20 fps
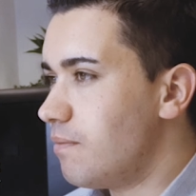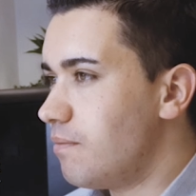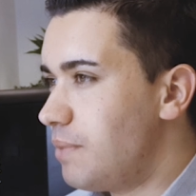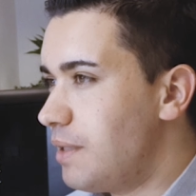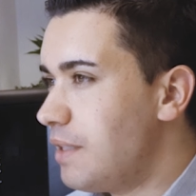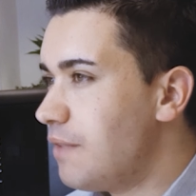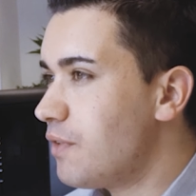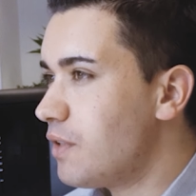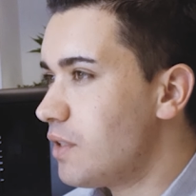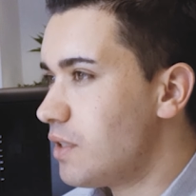
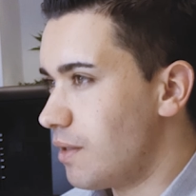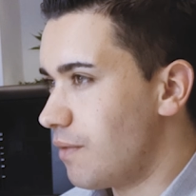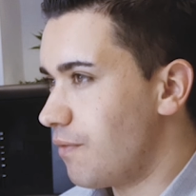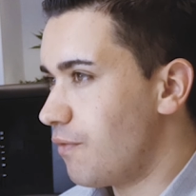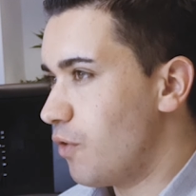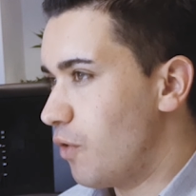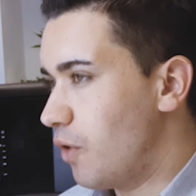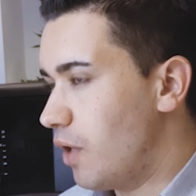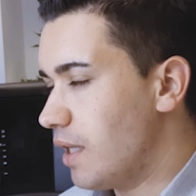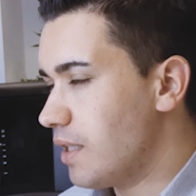pivotal
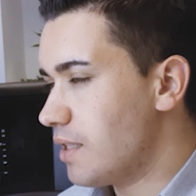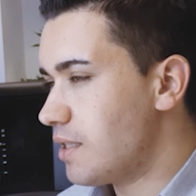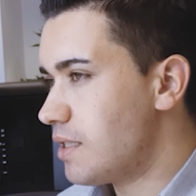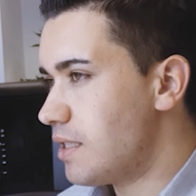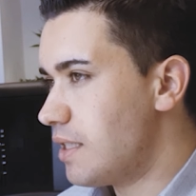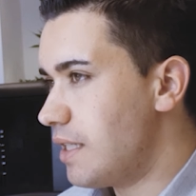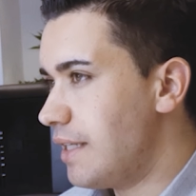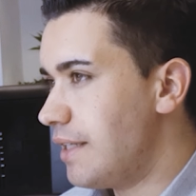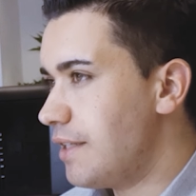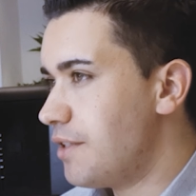for
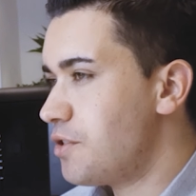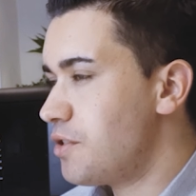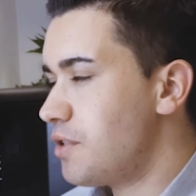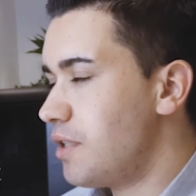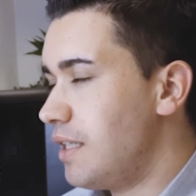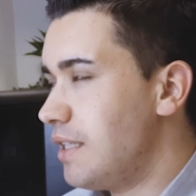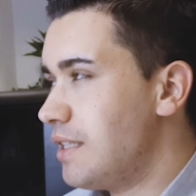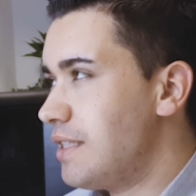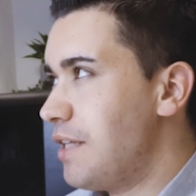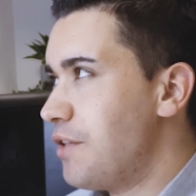us in, this,
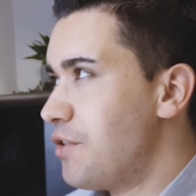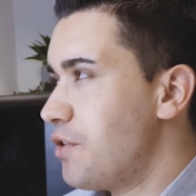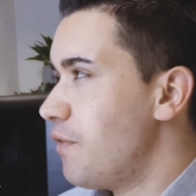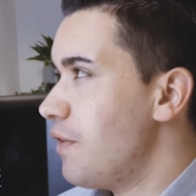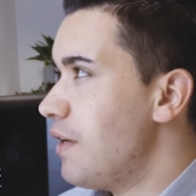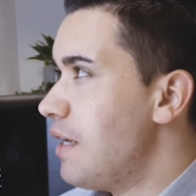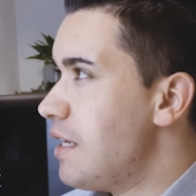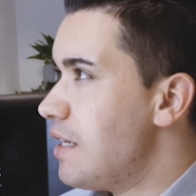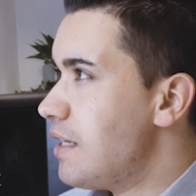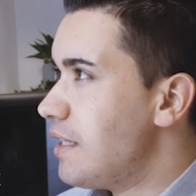in the sense of,
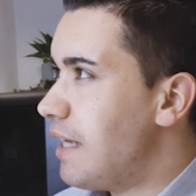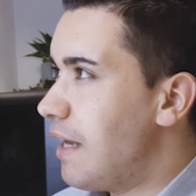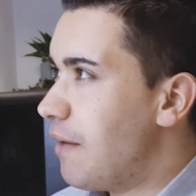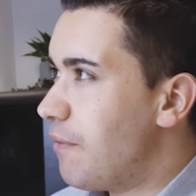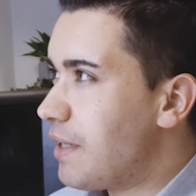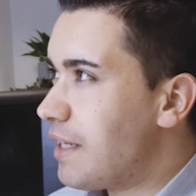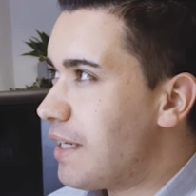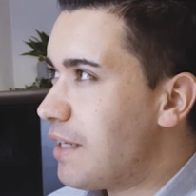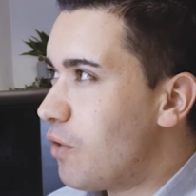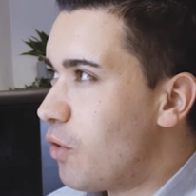yeah,
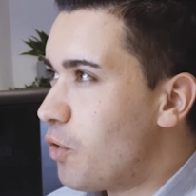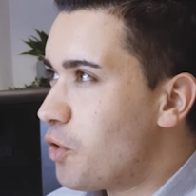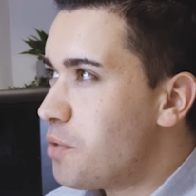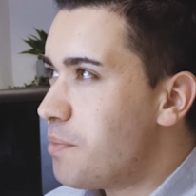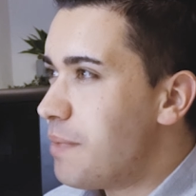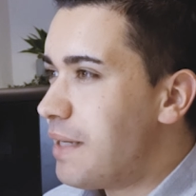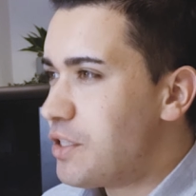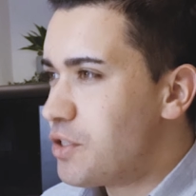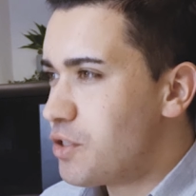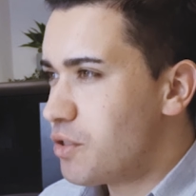we can
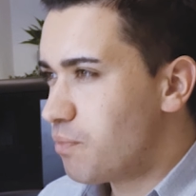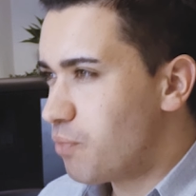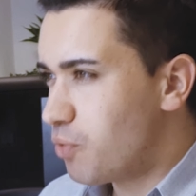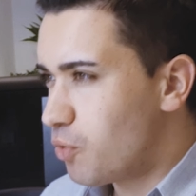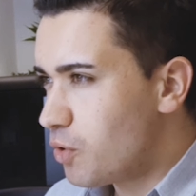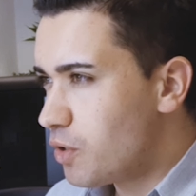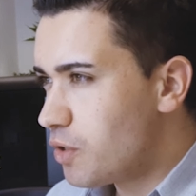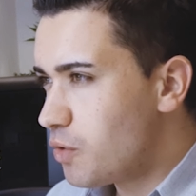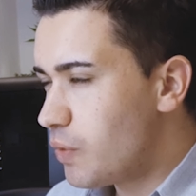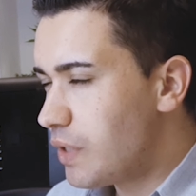automate support.